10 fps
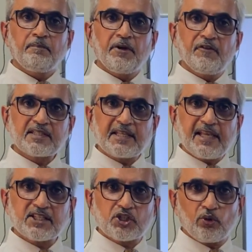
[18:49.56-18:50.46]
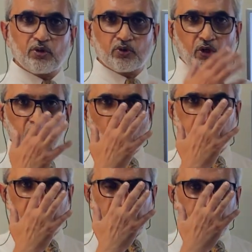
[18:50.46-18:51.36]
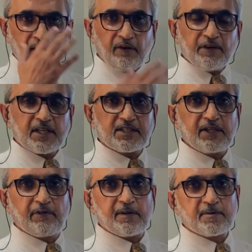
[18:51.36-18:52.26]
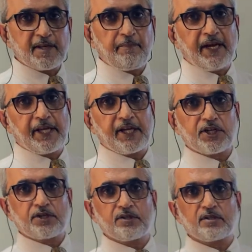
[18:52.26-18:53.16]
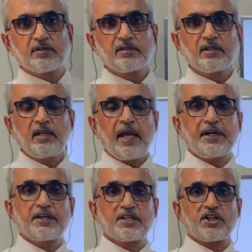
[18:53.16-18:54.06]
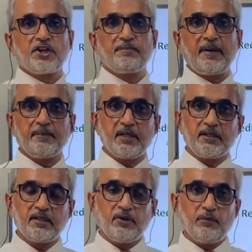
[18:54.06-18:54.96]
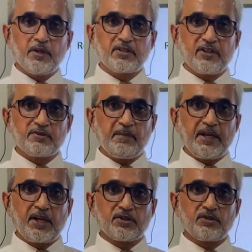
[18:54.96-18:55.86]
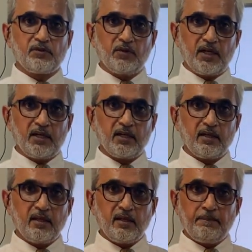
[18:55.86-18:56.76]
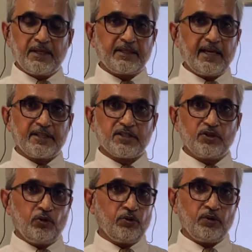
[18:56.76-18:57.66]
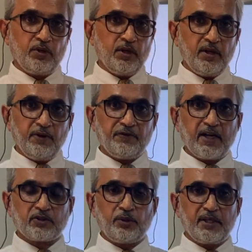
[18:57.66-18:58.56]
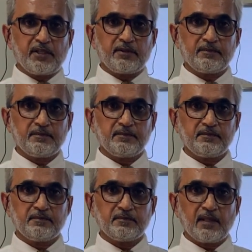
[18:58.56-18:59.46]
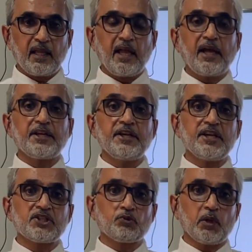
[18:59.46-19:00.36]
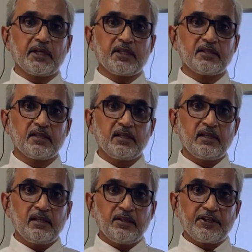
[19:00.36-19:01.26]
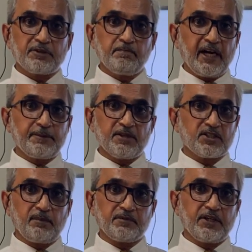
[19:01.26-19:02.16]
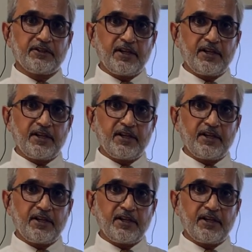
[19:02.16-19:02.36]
Previously, he has shown to a doctor which has given him some medications, and he doesn't remember which these medications were, but that has no effect on it. And he is worried that it might be something